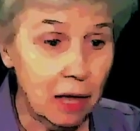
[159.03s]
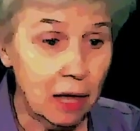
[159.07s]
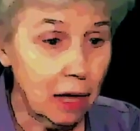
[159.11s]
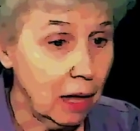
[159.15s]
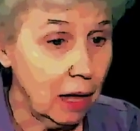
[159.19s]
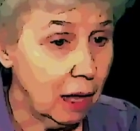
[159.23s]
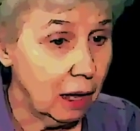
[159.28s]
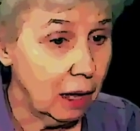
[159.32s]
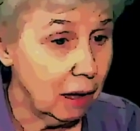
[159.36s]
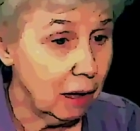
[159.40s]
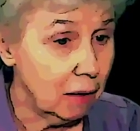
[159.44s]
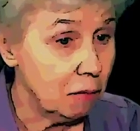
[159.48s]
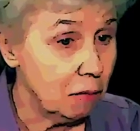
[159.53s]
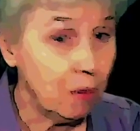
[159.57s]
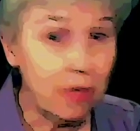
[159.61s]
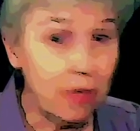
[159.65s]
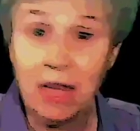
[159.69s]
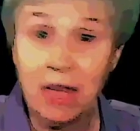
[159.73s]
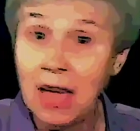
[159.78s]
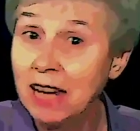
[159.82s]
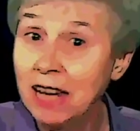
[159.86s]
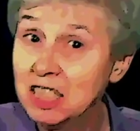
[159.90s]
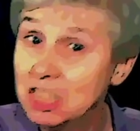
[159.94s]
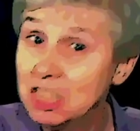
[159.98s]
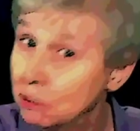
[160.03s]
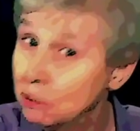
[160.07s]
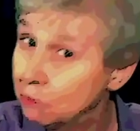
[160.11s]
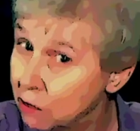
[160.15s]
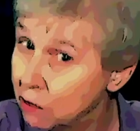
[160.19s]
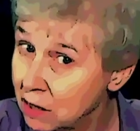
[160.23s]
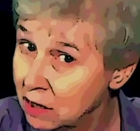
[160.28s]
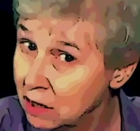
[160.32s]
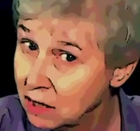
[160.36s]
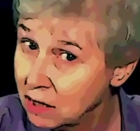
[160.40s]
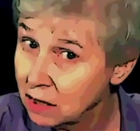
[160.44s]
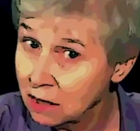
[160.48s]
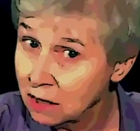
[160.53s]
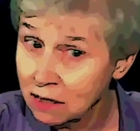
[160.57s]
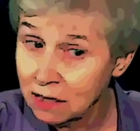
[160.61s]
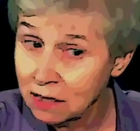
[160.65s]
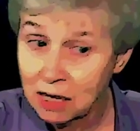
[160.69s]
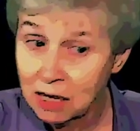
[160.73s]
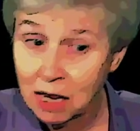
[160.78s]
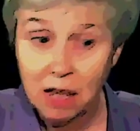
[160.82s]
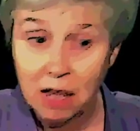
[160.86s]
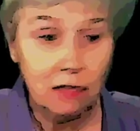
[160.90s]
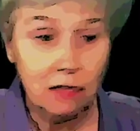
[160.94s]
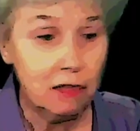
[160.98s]
had differences.
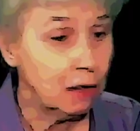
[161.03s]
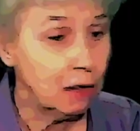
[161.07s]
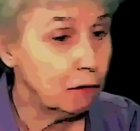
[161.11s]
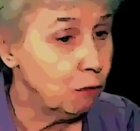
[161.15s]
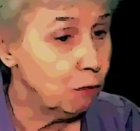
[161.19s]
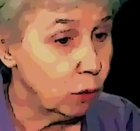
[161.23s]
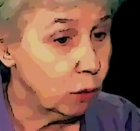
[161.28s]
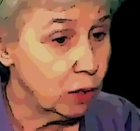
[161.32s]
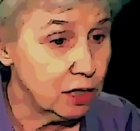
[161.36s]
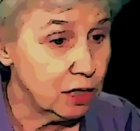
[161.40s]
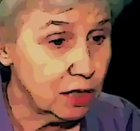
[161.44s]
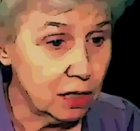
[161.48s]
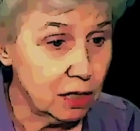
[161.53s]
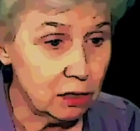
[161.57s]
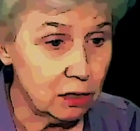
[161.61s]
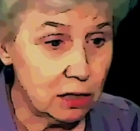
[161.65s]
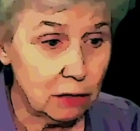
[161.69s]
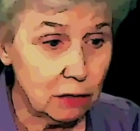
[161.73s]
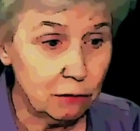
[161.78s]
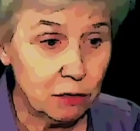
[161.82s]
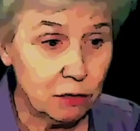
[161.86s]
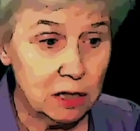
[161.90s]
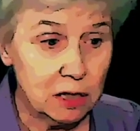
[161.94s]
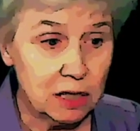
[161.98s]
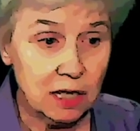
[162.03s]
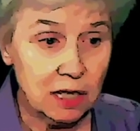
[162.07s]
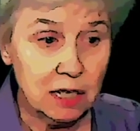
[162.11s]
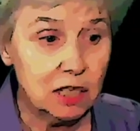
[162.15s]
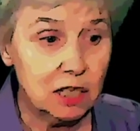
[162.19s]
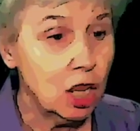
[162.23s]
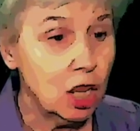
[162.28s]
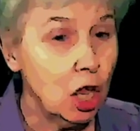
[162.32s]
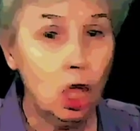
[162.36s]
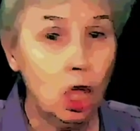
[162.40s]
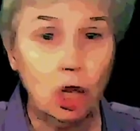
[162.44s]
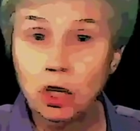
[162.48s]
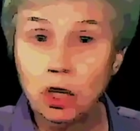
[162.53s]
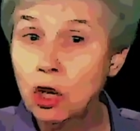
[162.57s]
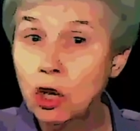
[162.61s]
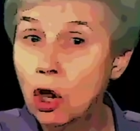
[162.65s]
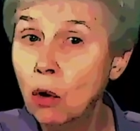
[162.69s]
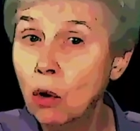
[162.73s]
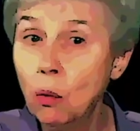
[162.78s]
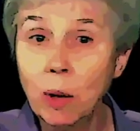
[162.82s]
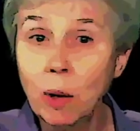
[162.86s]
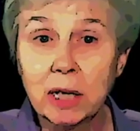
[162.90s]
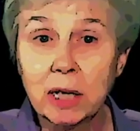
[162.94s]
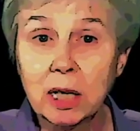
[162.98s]
They voiced their differences. No
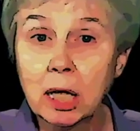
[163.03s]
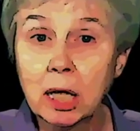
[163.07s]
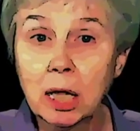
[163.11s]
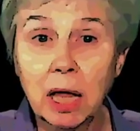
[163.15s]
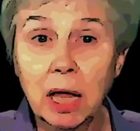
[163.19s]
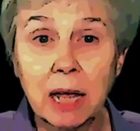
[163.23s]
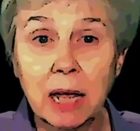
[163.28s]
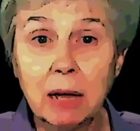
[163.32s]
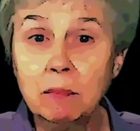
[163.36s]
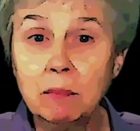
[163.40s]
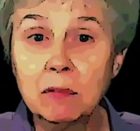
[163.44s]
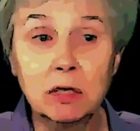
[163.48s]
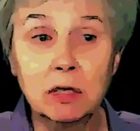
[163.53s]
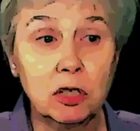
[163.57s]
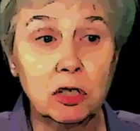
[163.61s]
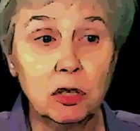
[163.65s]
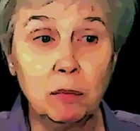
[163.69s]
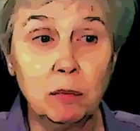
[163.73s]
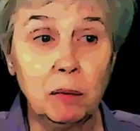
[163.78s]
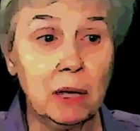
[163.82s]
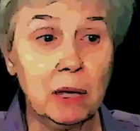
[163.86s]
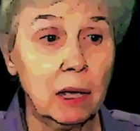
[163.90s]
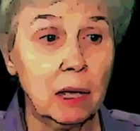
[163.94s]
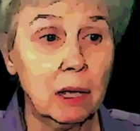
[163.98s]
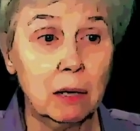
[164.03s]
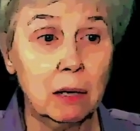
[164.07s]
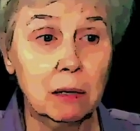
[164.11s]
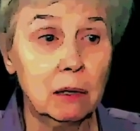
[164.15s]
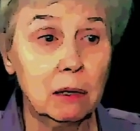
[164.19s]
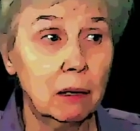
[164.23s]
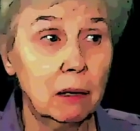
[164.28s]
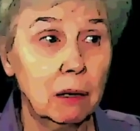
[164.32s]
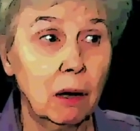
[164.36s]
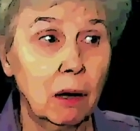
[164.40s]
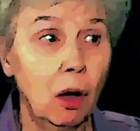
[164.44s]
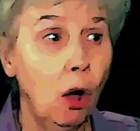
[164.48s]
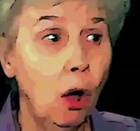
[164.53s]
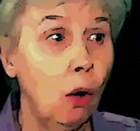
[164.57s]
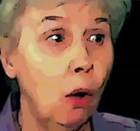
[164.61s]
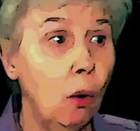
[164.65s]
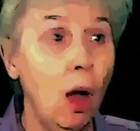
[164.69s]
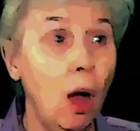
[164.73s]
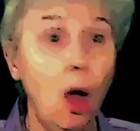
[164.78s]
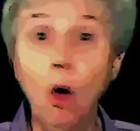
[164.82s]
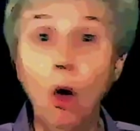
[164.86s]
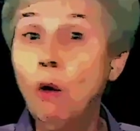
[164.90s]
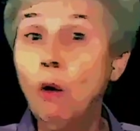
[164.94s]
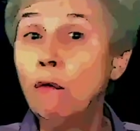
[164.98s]
one claimed to be
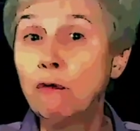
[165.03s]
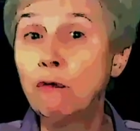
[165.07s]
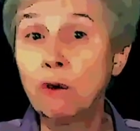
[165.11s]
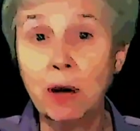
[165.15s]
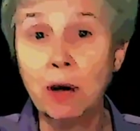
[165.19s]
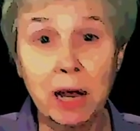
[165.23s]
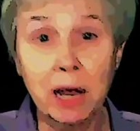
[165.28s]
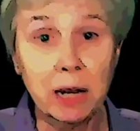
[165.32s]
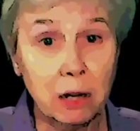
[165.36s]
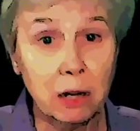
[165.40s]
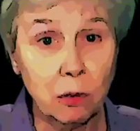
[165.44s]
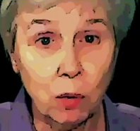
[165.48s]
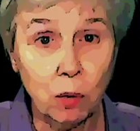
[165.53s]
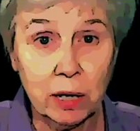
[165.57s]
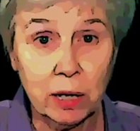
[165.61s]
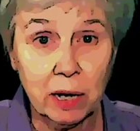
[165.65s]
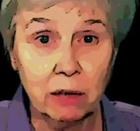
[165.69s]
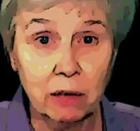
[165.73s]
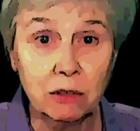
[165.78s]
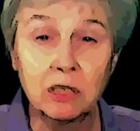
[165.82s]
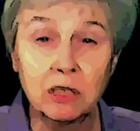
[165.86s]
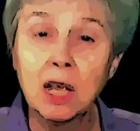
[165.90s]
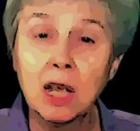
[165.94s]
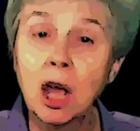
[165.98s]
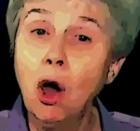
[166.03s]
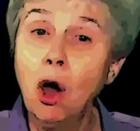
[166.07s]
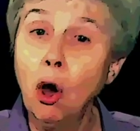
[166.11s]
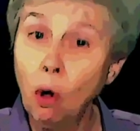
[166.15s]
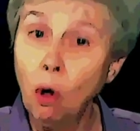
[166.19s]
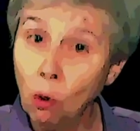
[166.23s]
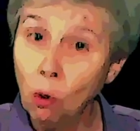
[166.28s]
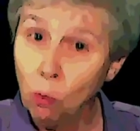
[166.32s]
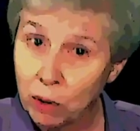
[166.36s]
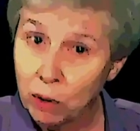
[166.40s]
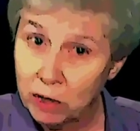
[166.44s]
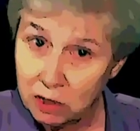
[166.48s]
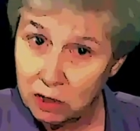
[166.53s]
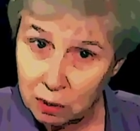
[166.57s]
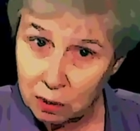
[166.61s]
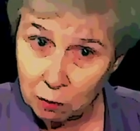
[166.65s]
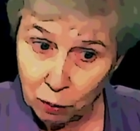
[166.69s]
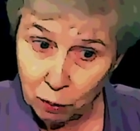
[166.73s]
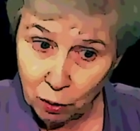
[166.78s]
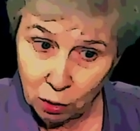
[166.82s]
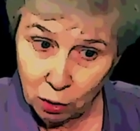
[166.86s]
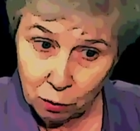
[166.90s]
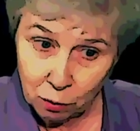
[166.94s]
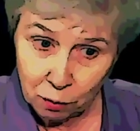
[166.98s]
over anyone else. Always the
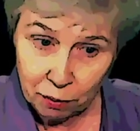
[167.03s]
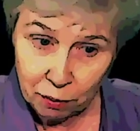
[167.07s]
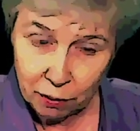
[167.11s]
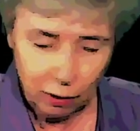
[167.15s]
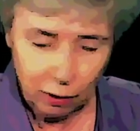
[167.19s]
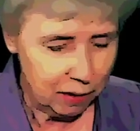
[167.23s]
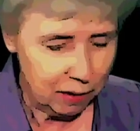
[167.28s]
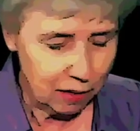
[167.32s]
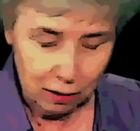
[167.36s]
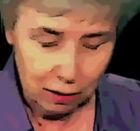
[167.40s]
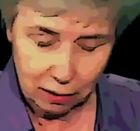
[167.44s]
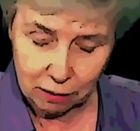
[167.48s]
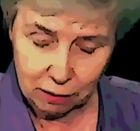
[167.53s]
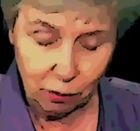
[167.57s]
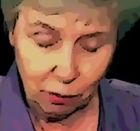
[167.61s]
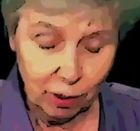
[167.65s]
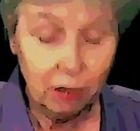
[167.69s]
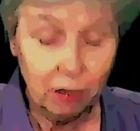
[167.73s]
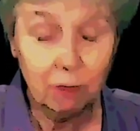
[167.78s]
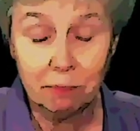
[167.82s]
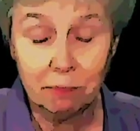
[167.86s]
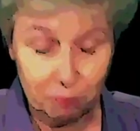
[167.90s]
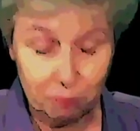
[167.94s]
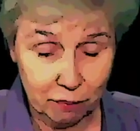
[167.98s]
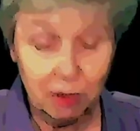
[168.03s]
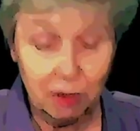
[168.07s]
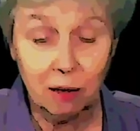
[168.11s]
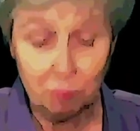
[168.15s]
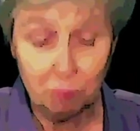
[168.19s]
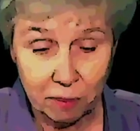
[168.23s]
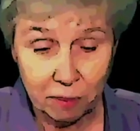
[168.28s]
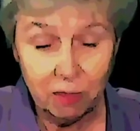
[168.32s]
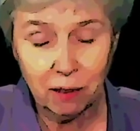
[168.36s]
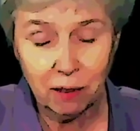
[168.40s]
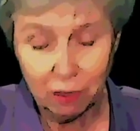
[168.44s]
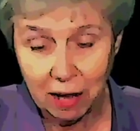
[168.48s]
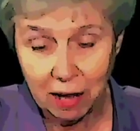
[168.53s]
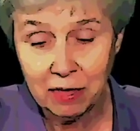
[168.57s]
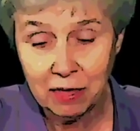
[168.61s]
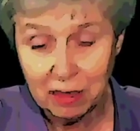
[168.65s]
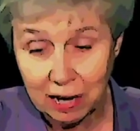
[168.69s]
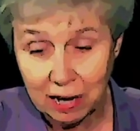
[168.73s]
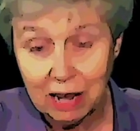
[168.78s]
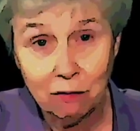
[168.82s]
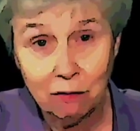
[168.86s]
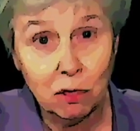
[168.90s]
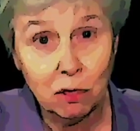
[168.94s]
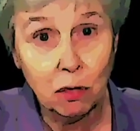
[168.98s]
Pope, and
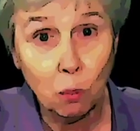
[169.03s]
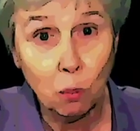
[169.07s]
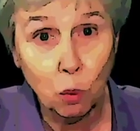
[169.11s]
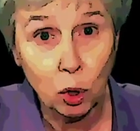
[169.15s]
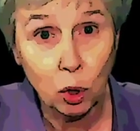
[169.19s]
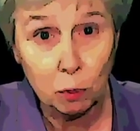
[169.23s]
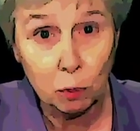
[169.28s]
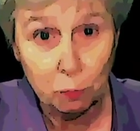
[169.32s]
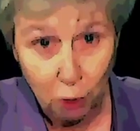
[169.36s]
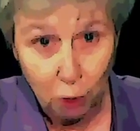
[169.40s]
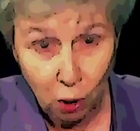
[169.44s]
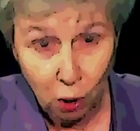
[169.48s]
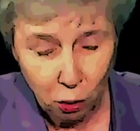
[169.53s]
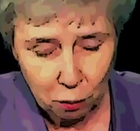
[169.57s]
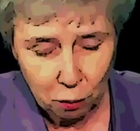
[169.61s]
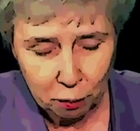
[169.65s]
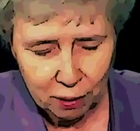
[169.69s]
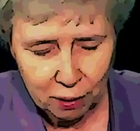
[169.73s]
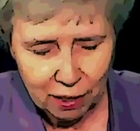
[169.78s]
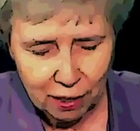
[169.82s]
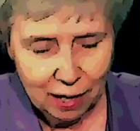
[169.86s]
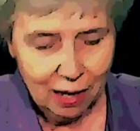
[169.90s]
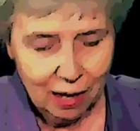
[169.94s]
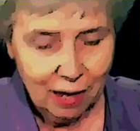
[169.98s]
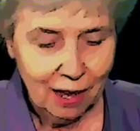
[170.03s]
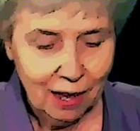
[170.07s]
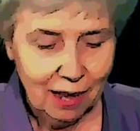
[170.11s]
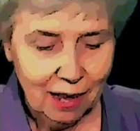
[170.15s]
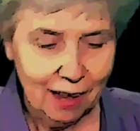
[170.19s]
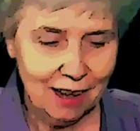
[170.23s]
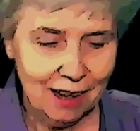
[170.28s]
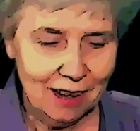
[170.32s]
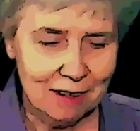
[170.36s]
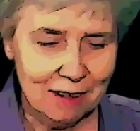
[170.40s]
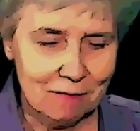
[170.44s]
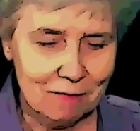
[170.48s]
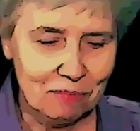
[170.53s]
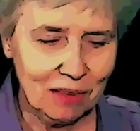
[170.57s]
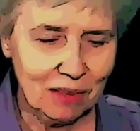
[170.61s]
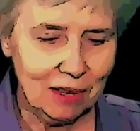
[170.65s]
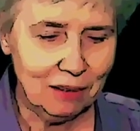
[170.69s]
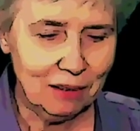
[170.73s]
even the word Pope, in